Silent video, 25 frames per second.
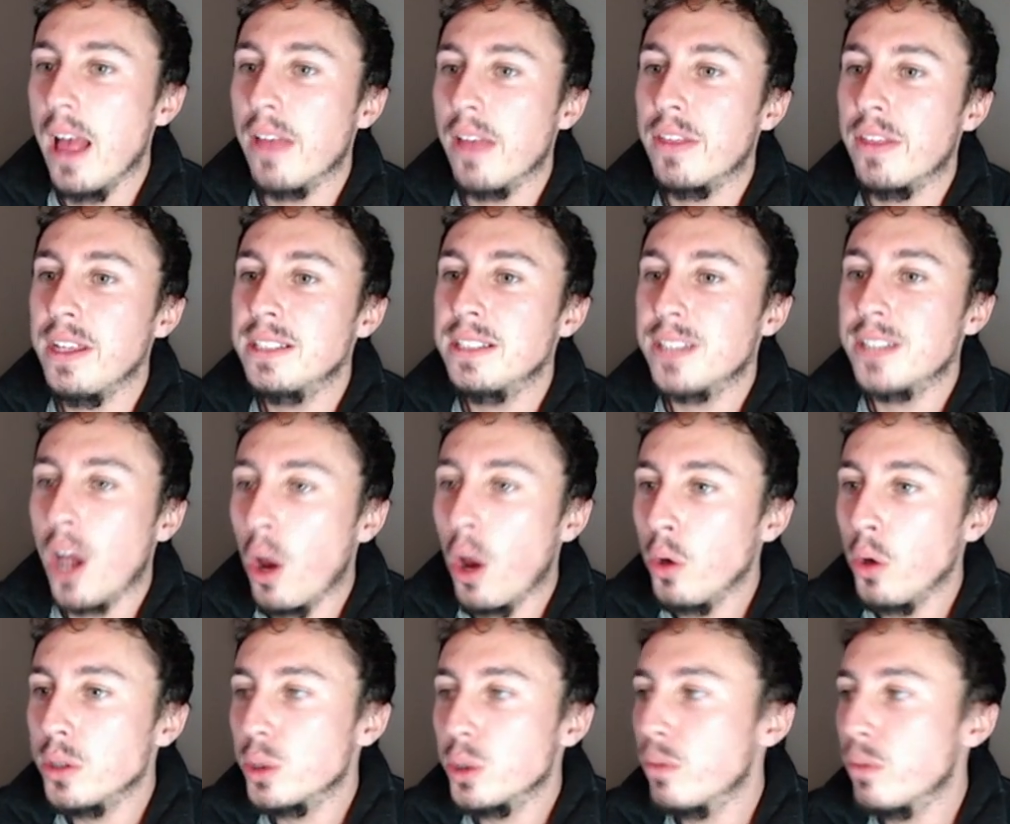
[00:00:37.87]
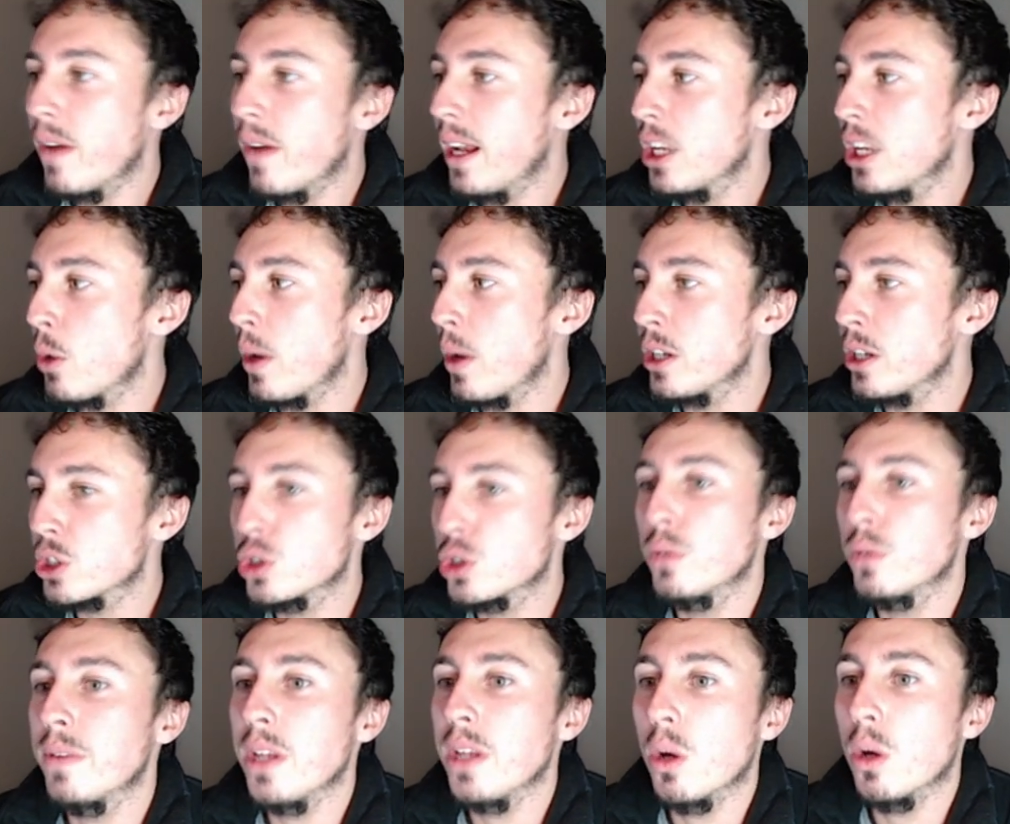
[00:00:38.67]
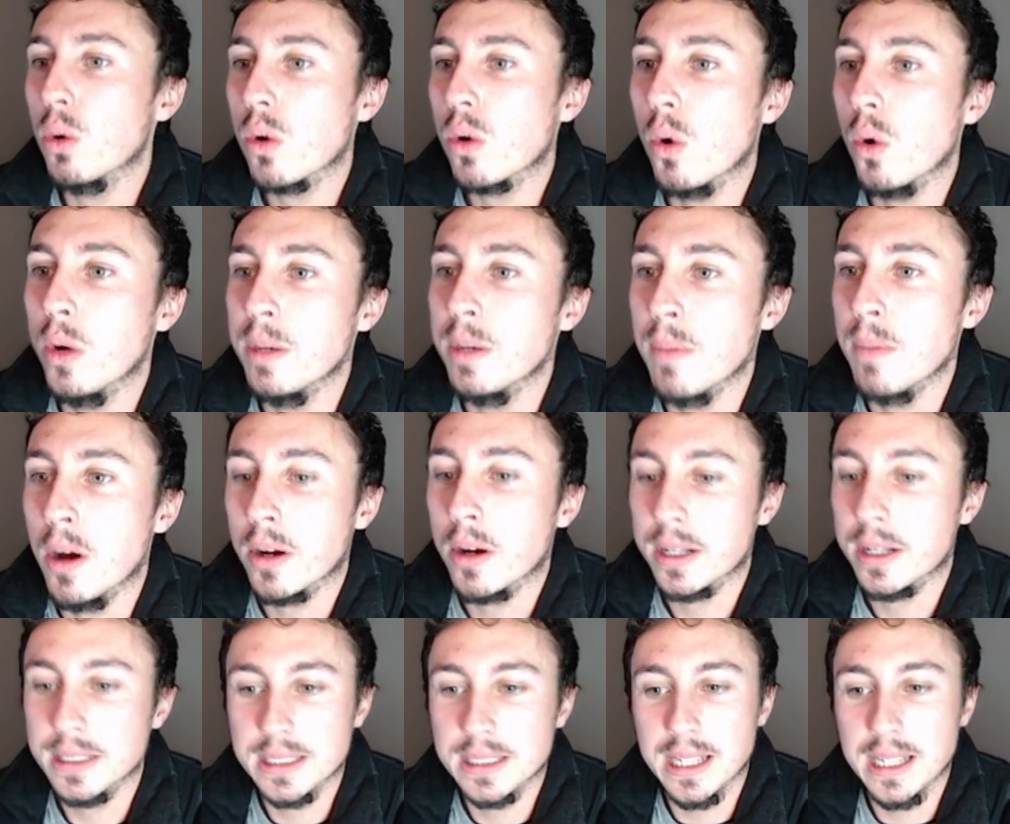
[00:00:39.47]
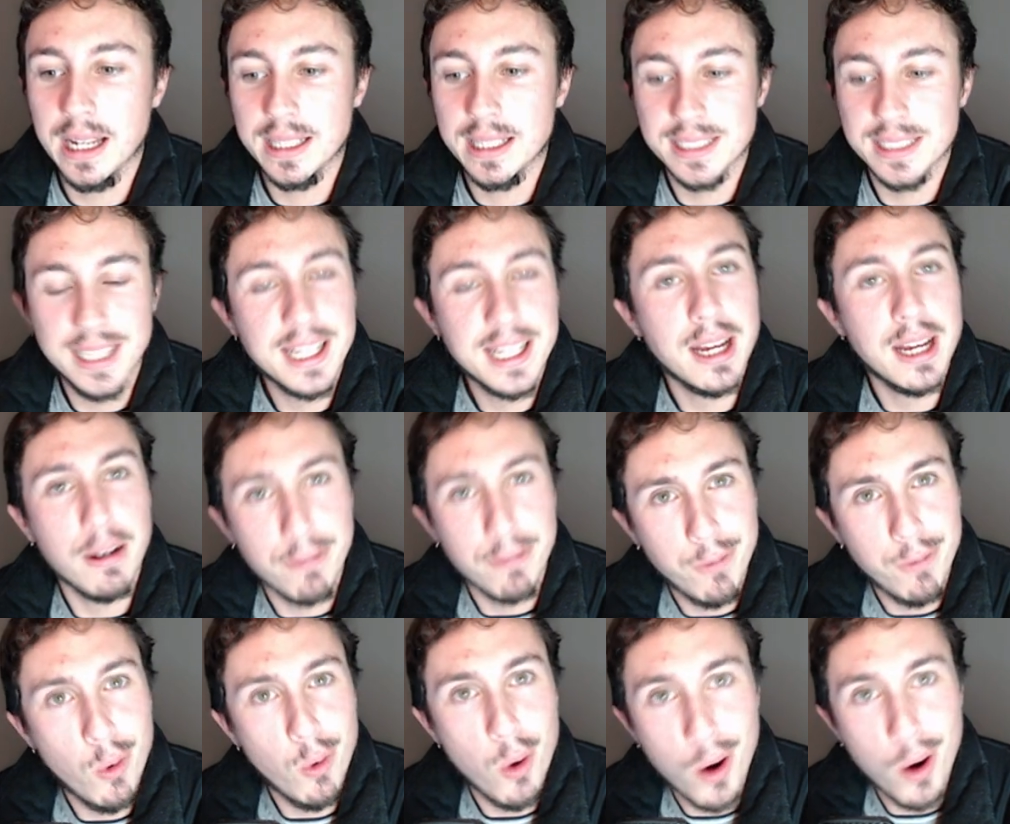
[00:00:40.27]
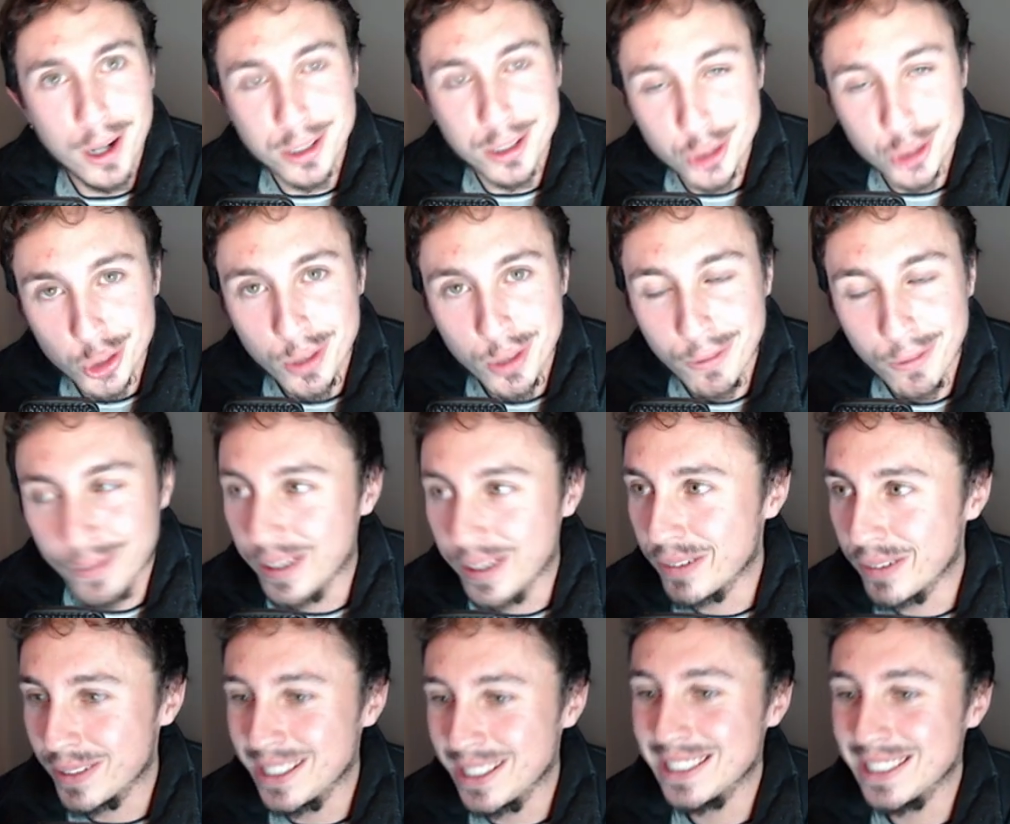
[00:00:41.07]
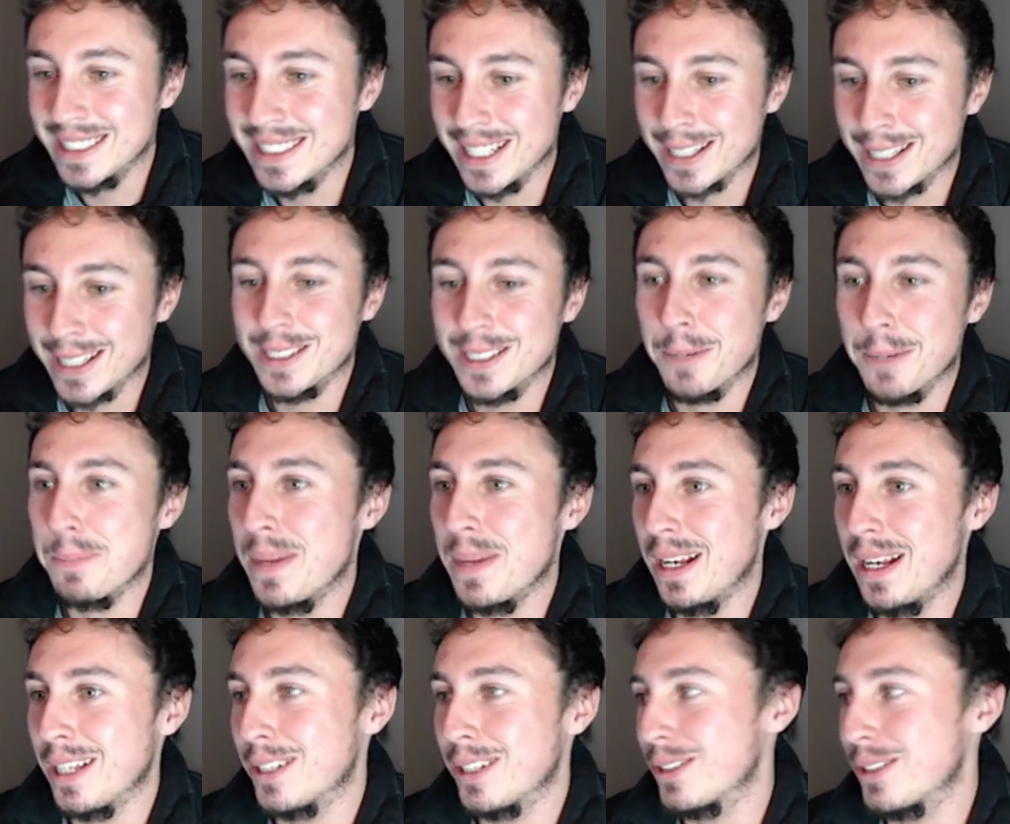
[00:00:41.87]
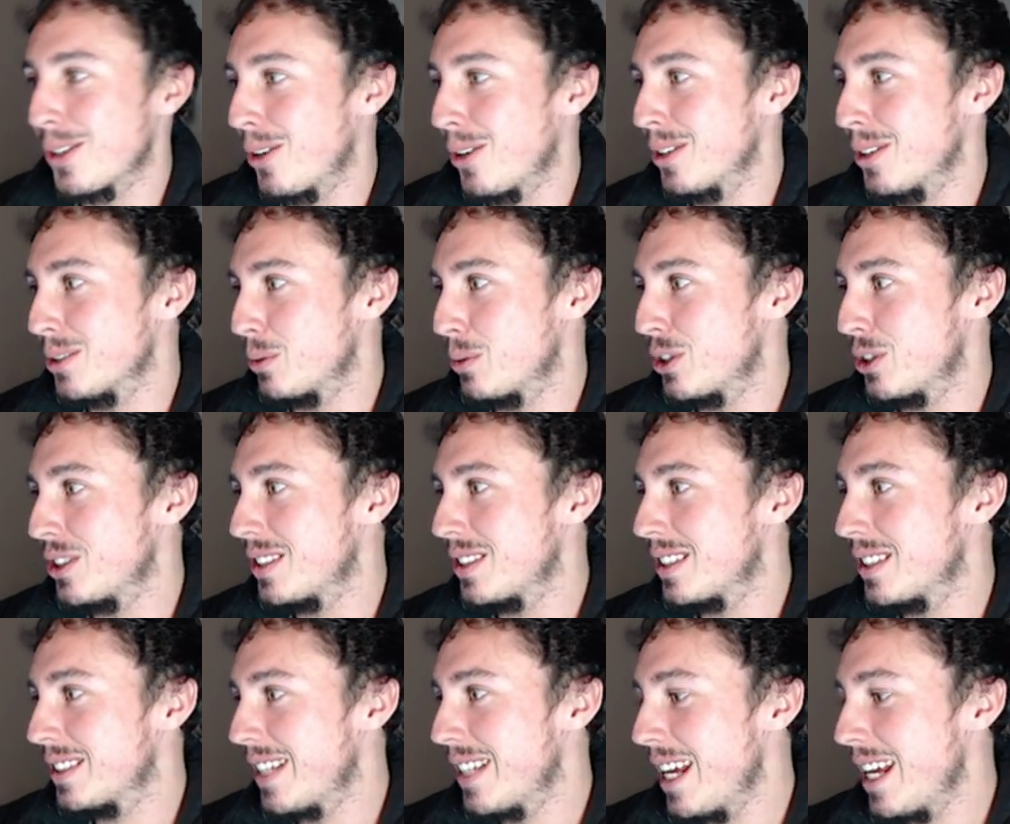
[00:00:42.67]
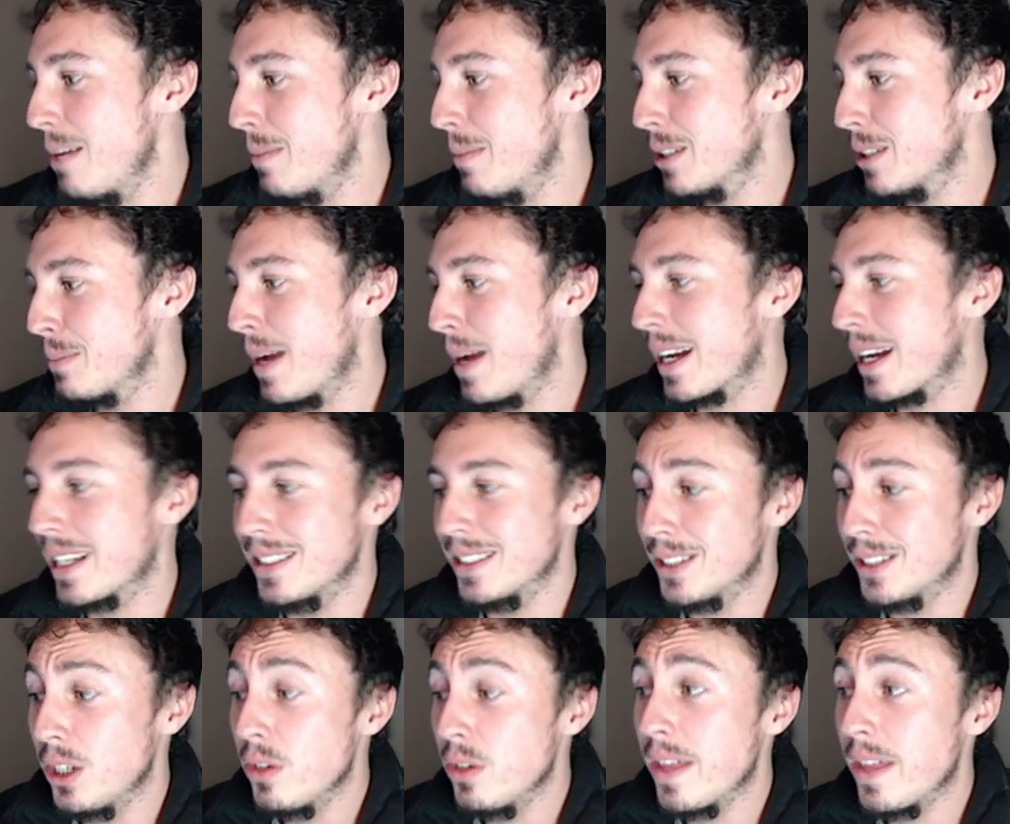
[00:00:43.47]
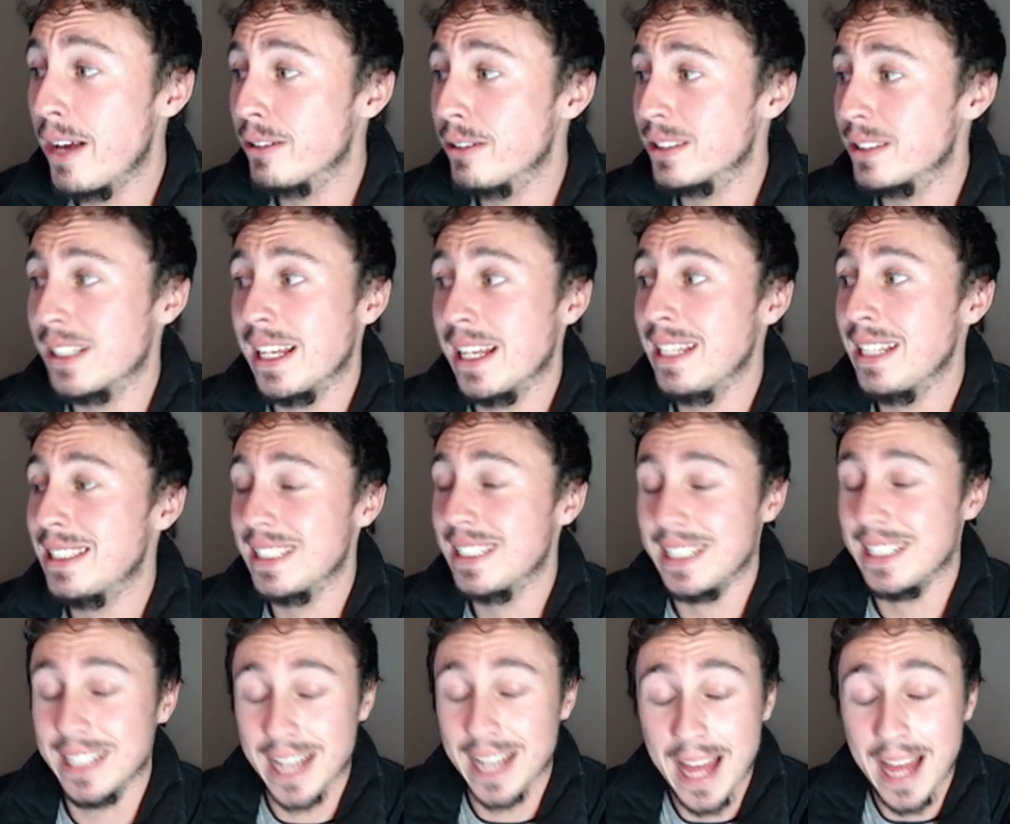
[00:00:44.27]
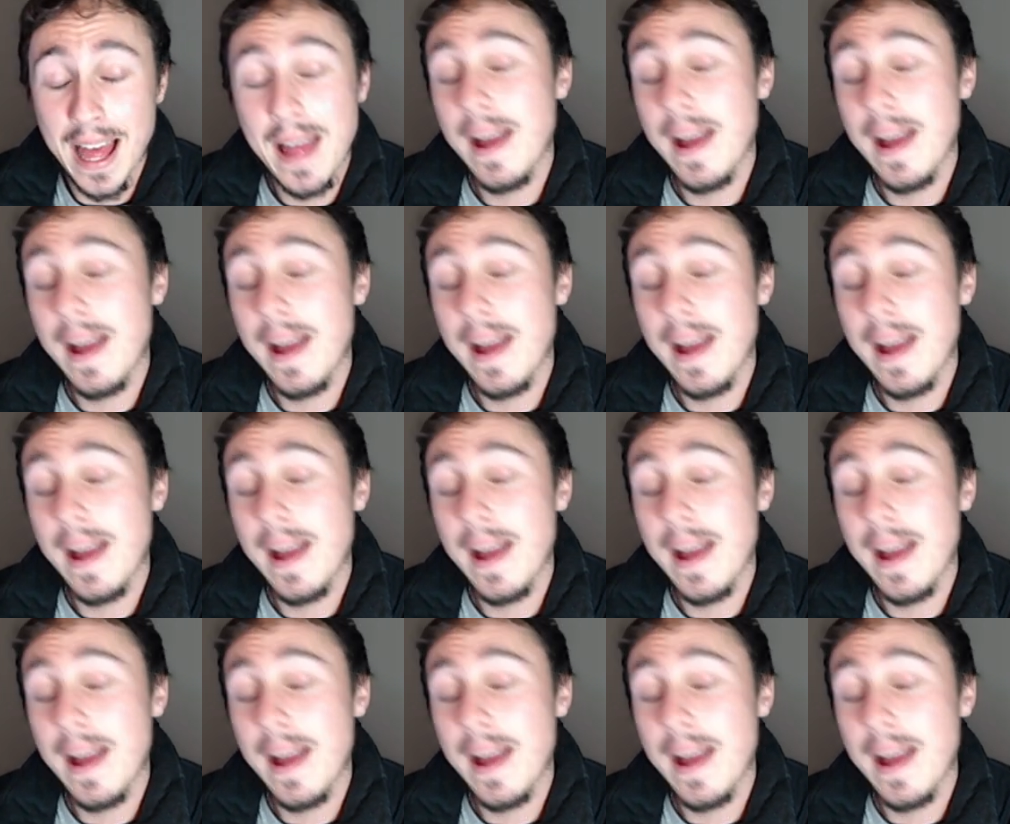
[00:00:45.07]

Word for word: the total valuation of the altcoin market today sitting at four hundred fifty-six billion dollars, which is the same as back in two thousand eighteen